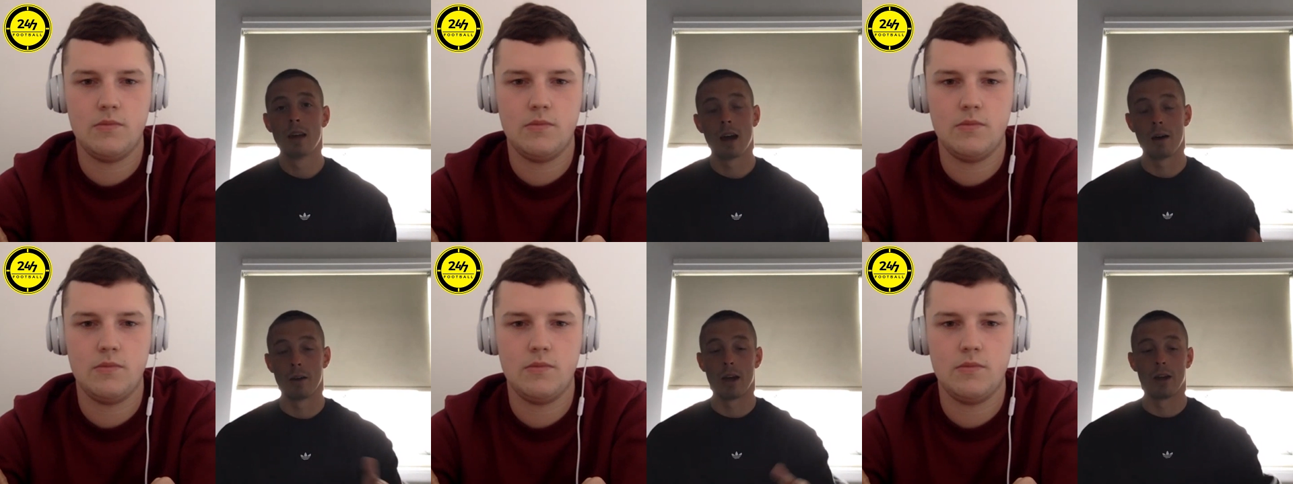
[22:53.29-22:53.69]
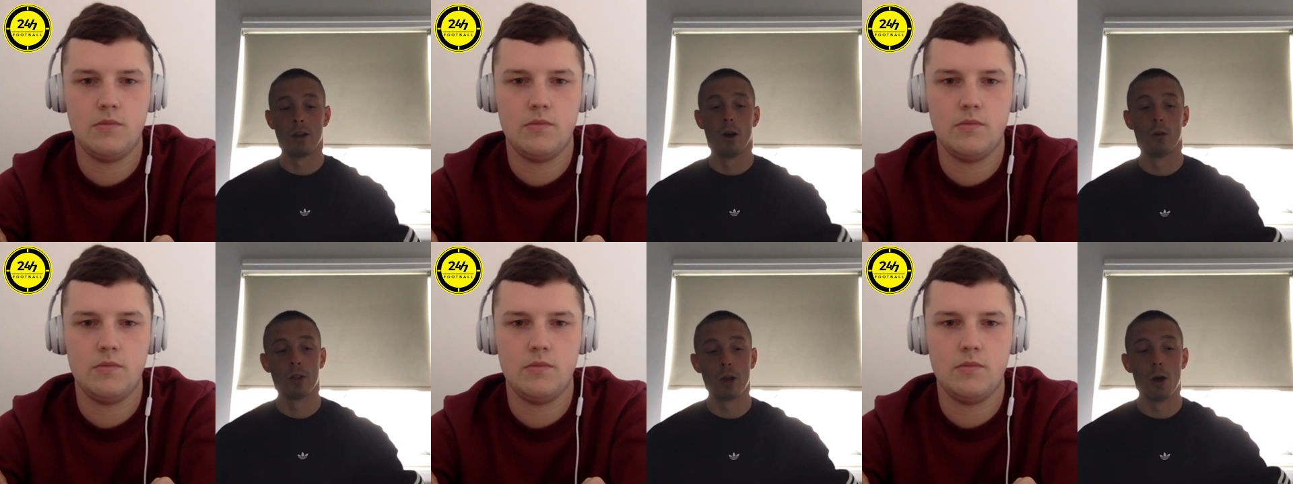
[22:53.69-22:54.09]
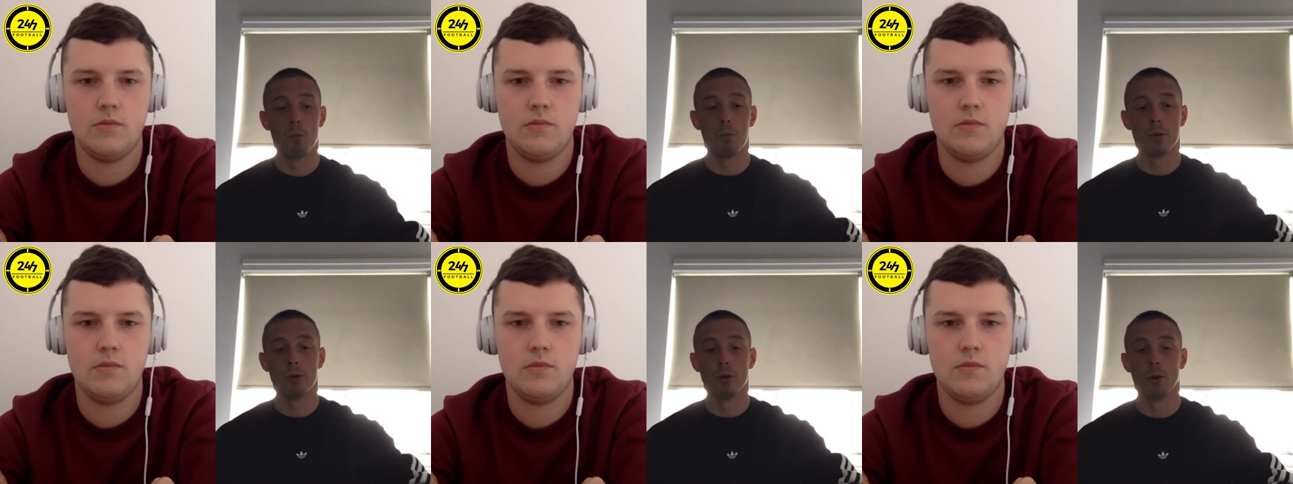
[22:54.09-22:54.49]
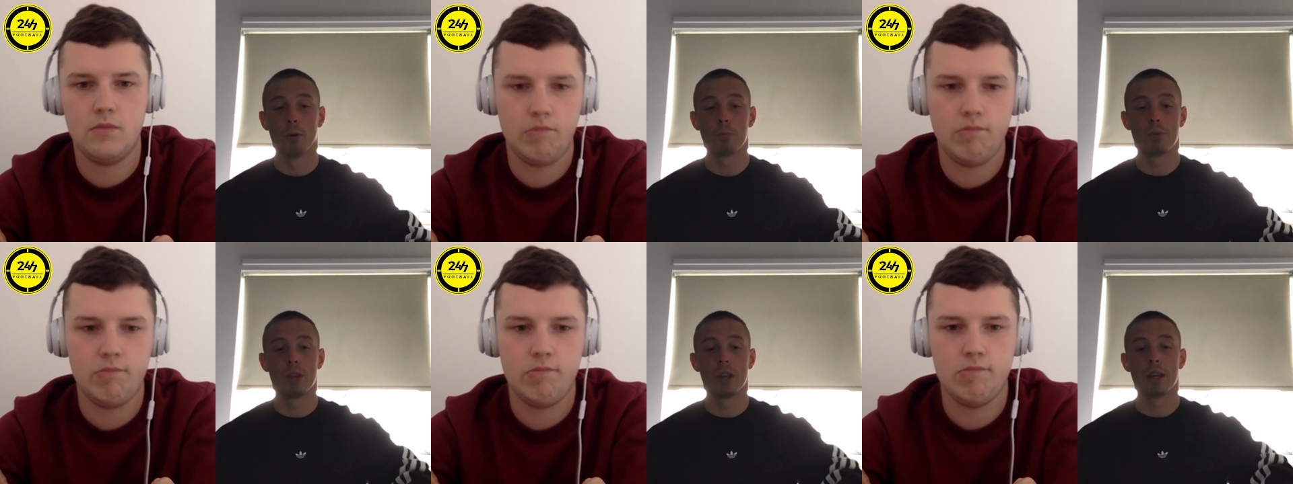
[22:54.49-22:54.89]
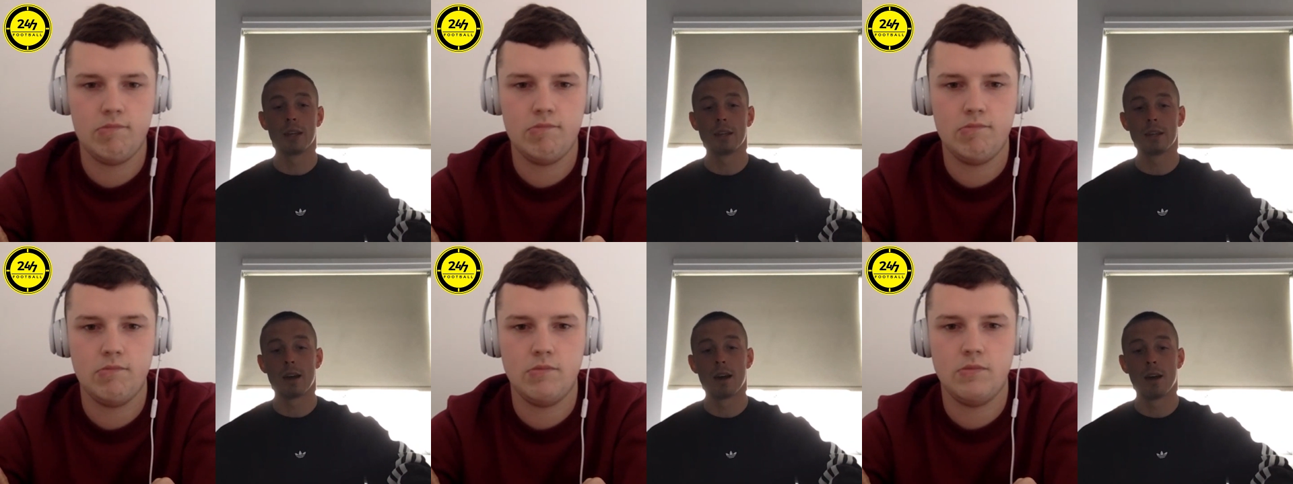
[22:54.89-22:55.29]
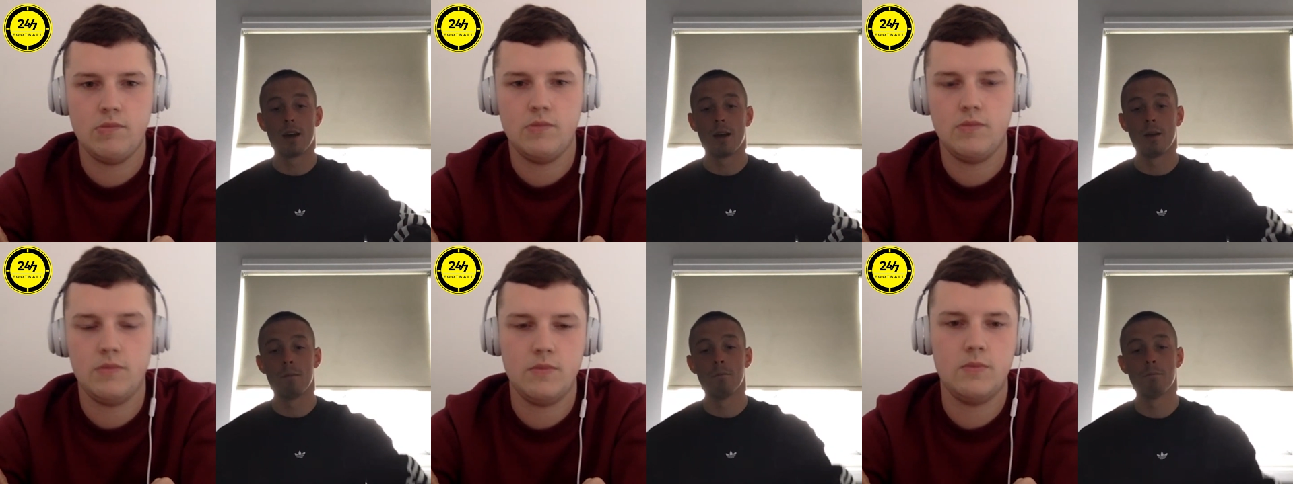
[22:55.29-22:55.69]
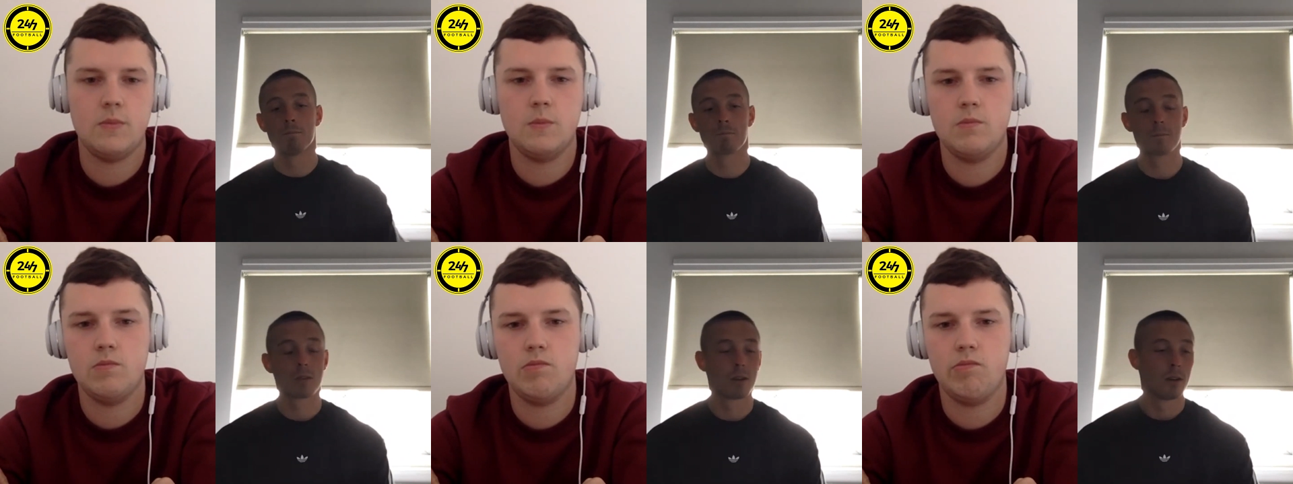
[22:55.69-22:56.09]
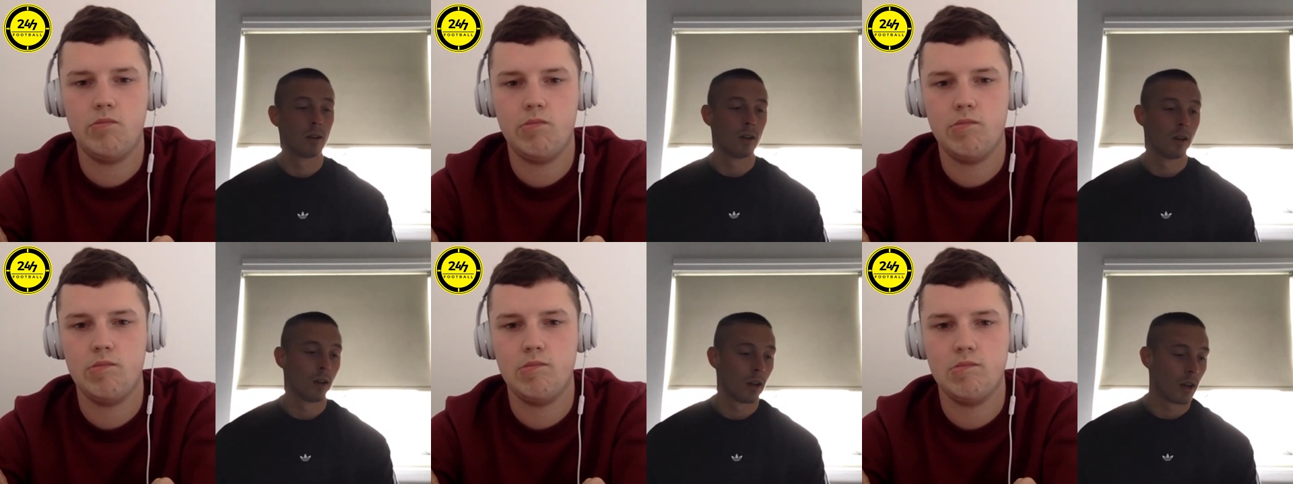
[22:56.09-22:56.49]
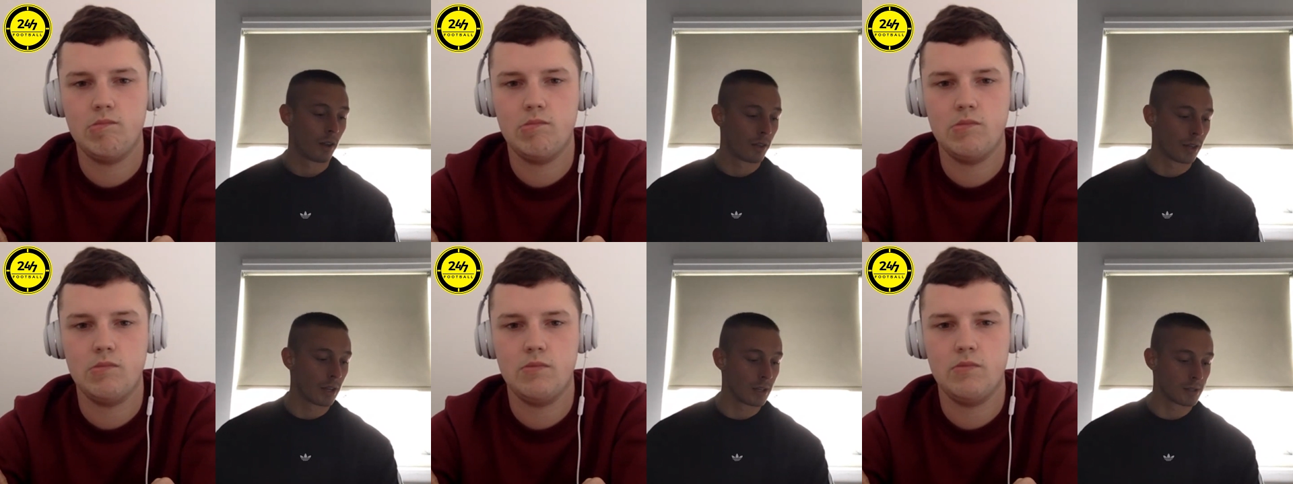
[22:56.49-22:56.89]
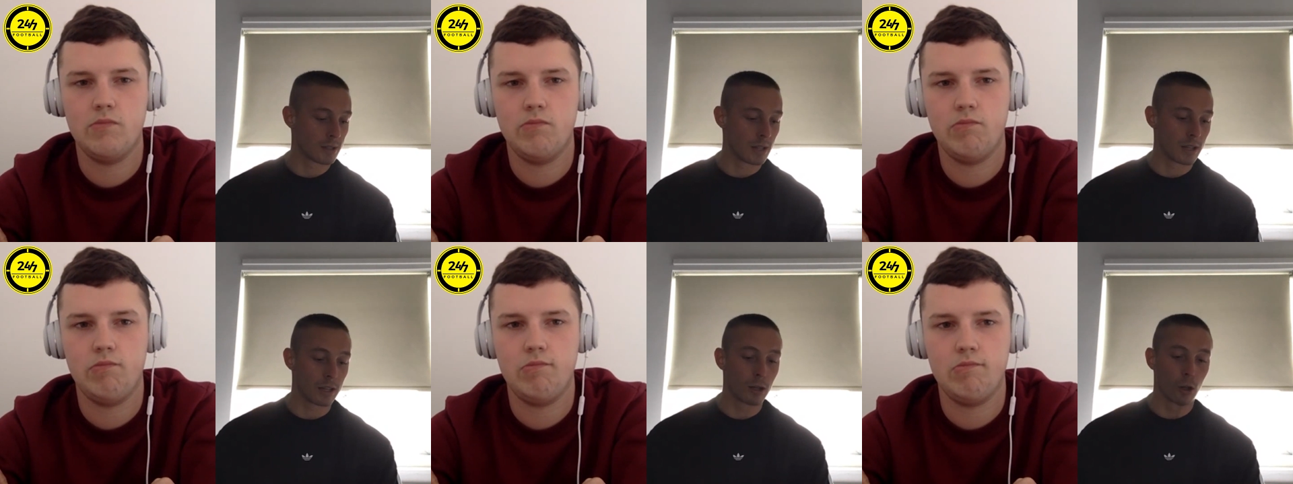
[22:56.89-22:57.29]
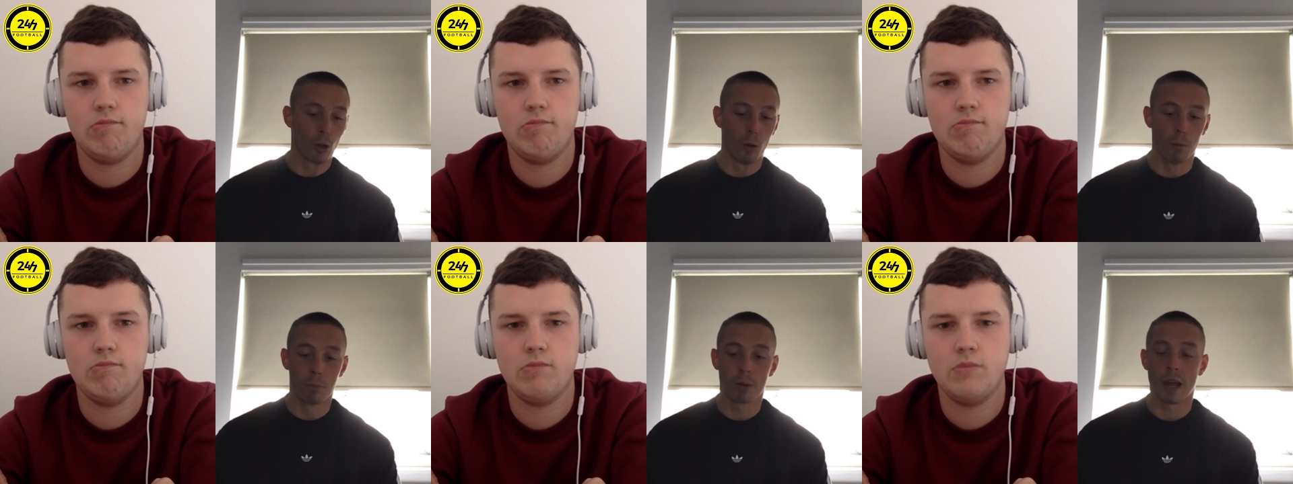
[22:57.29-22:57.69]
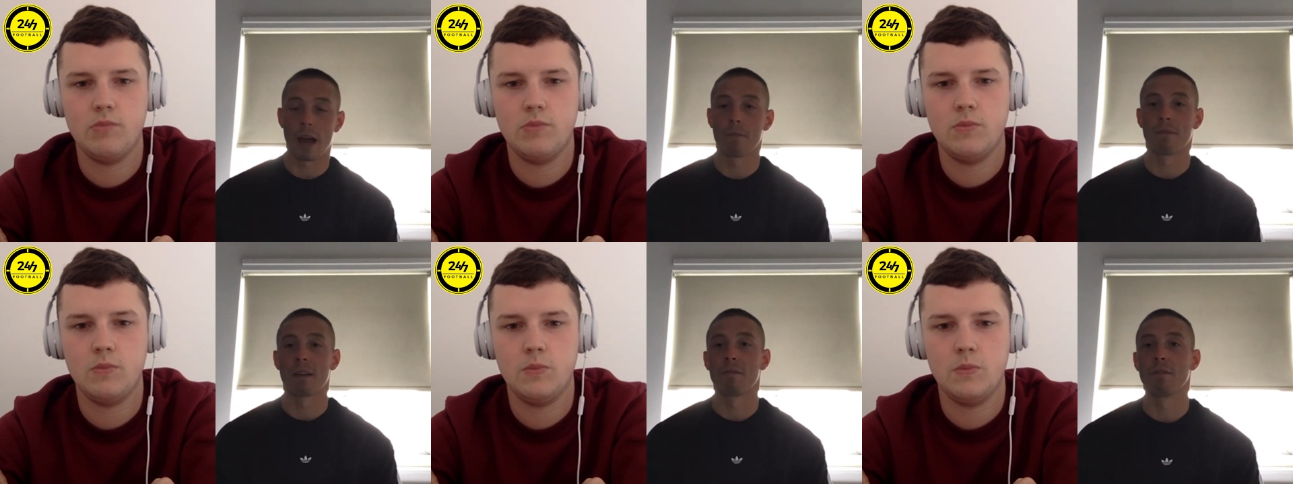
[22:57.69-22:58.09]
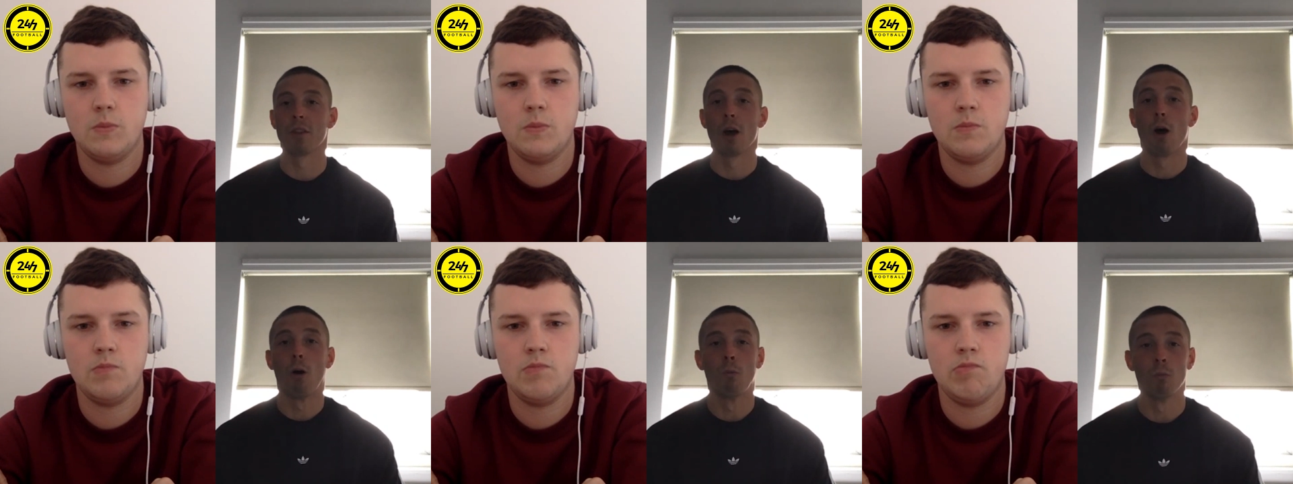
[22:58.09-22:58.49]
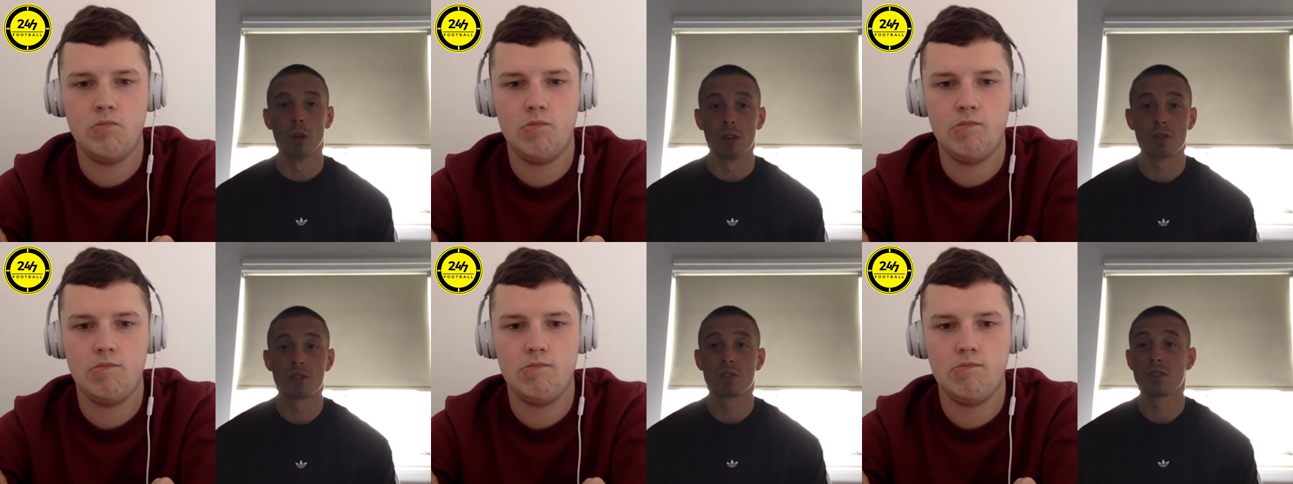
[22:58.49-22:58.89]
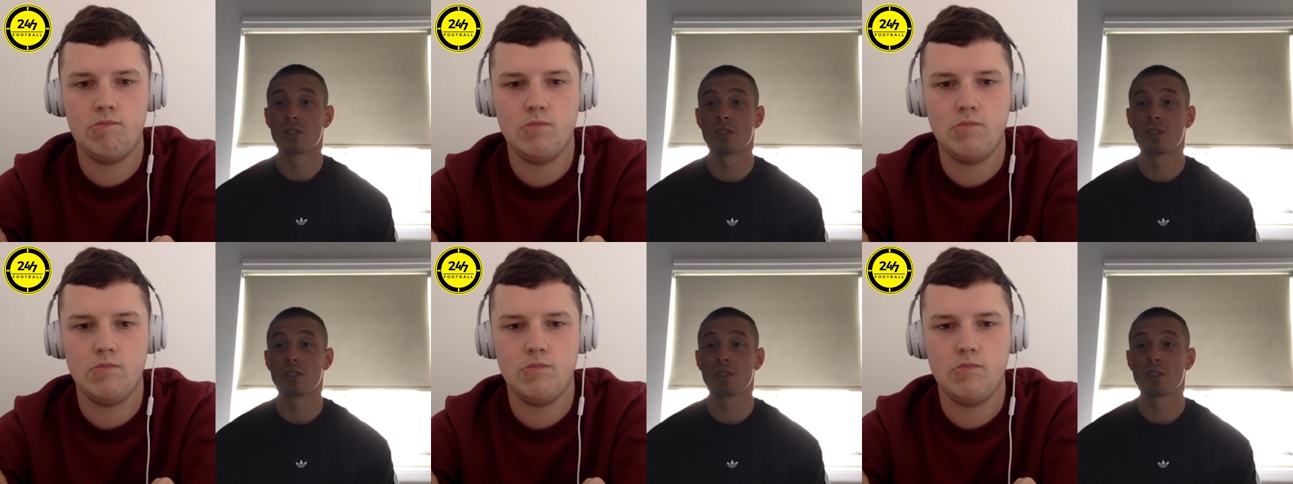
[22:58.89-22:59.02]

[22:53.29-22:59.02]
Speaker 1: And I know they opened up the, I think it's the club cafe for the homeless.